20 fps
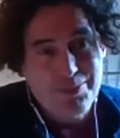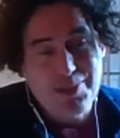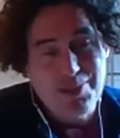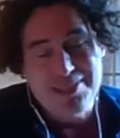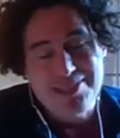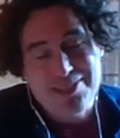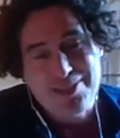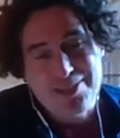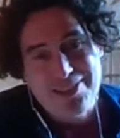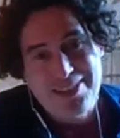
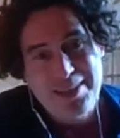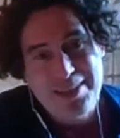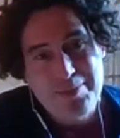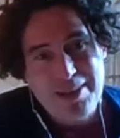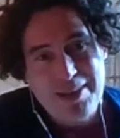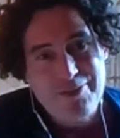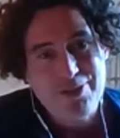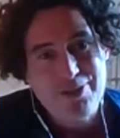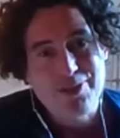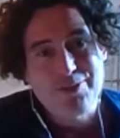Well, it's all a
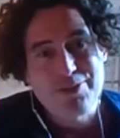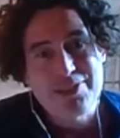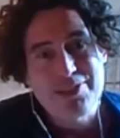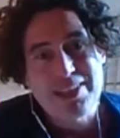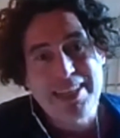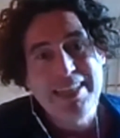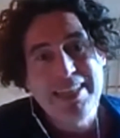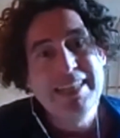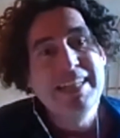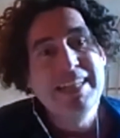team effort,
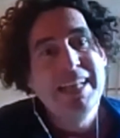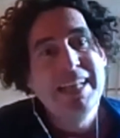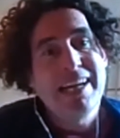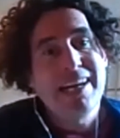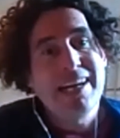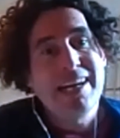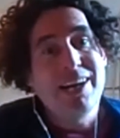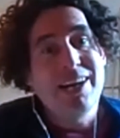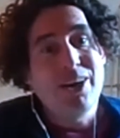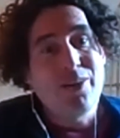obviously,
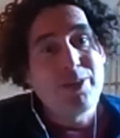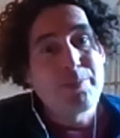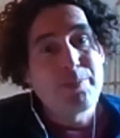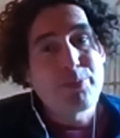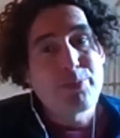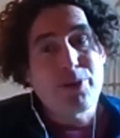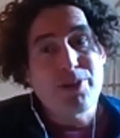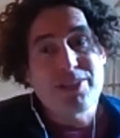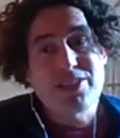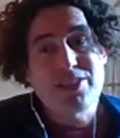of the
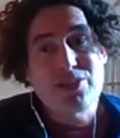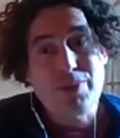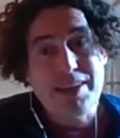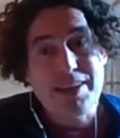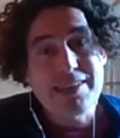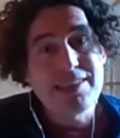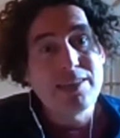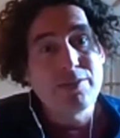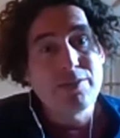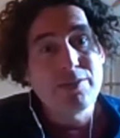product
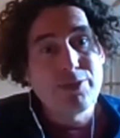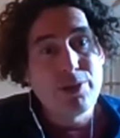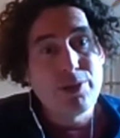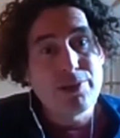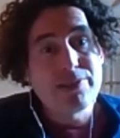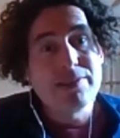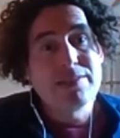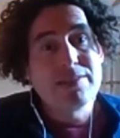strategy of Yolt.